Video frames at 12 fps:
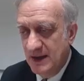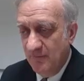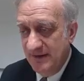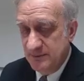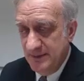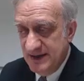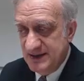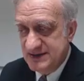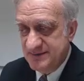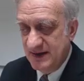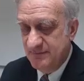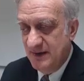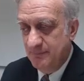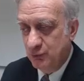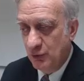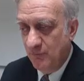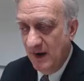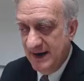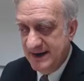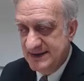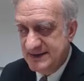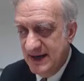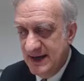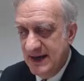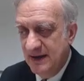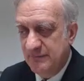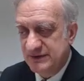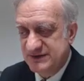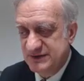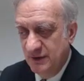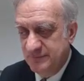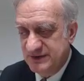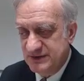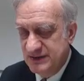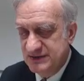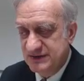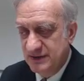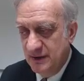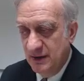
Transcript: That means that we provide the services,